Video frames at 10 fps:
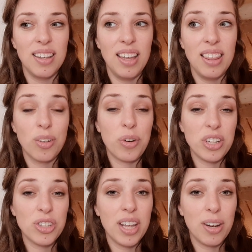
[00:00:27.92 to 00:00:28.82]
in the
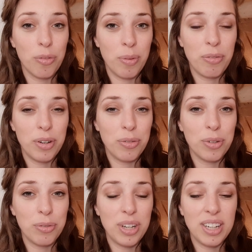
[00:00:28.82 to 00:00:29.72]
crash state of my fearful
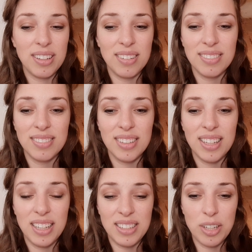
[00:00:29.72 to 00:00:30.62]
avoidant
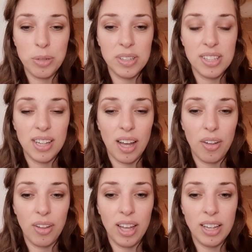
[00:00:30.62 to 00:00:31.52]
attachment
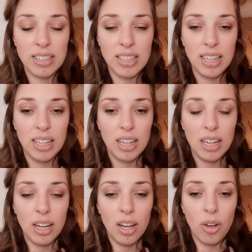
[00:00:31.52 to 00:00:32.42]
style. And
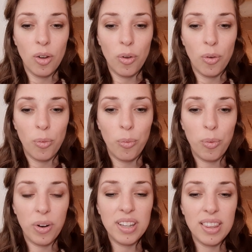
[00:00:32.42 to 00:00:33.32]

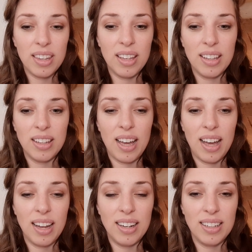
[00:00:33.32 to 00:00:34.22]
one thing
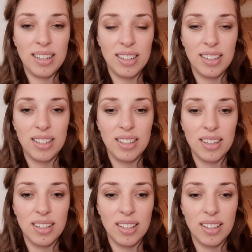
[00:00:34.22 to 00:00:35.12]
that
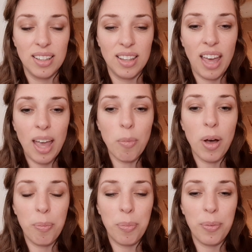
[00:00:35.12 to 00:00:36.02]
came
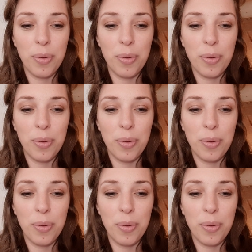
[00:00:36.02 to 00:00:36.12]
up